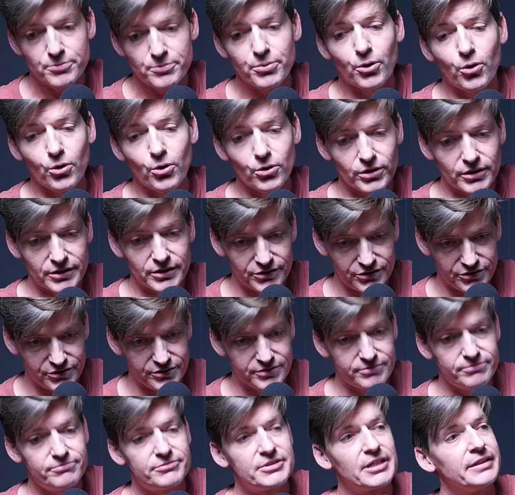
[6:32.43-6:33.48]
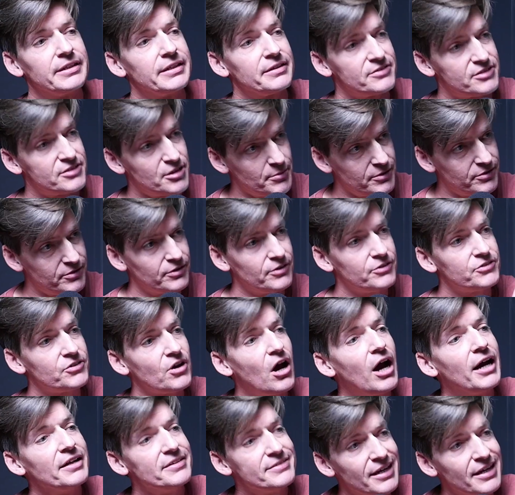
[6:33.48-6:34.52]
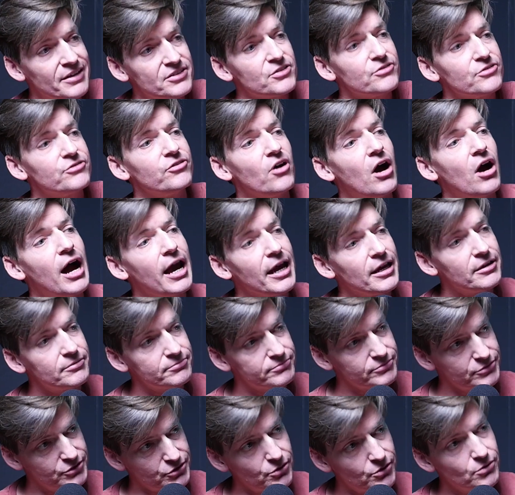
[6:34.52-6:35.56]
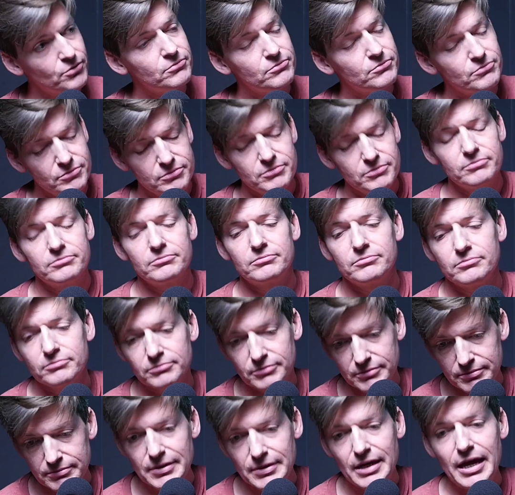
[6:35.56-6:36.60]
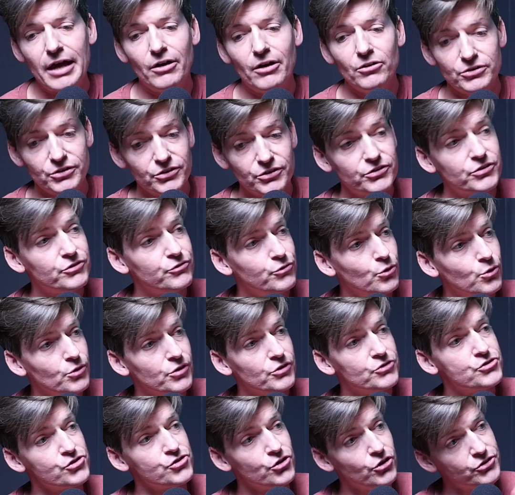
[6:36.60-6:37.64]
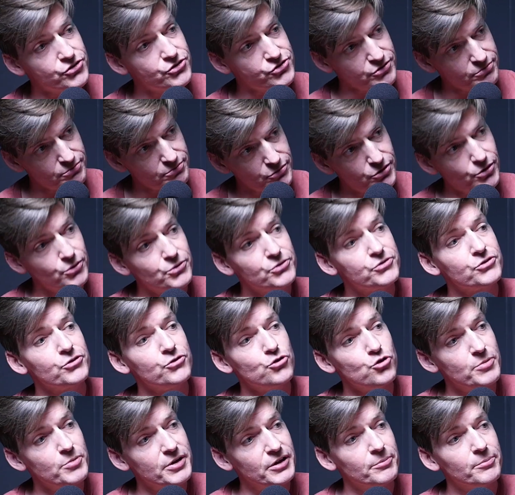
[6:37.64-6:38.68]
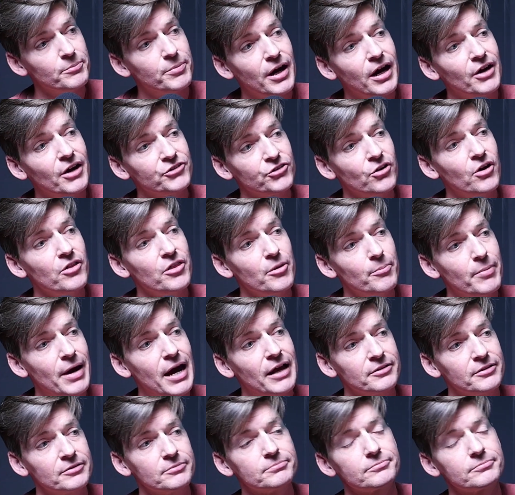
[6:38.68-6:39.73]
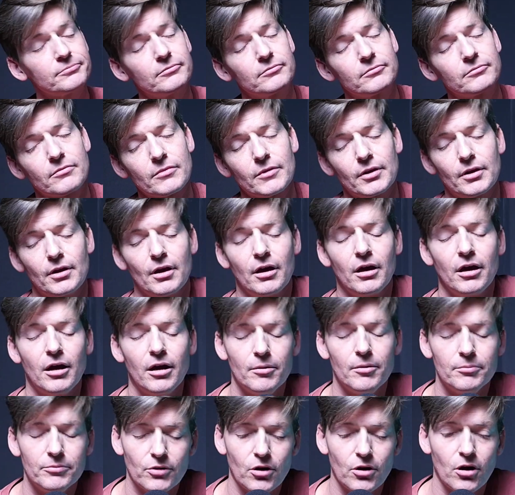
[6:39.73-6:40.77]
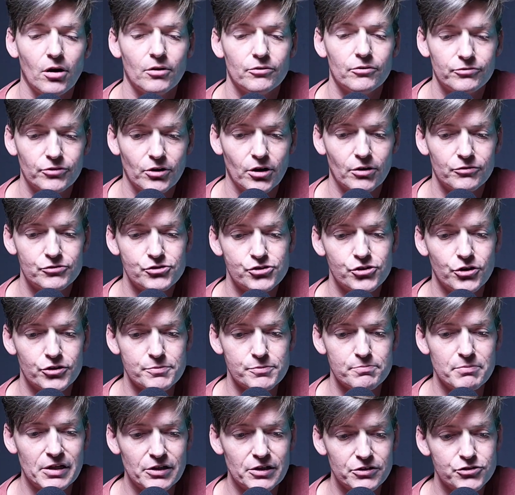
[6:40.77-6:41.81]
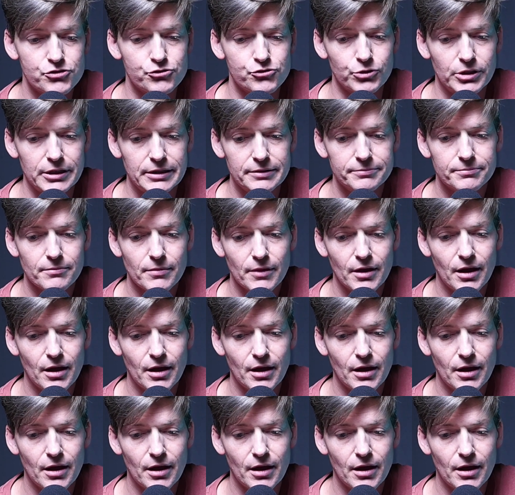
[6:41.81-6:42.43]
Paul is telling Timothy to identify you know yeah. elders for the church and those yeah. to whom he can pass on the baton um, of of church ministry.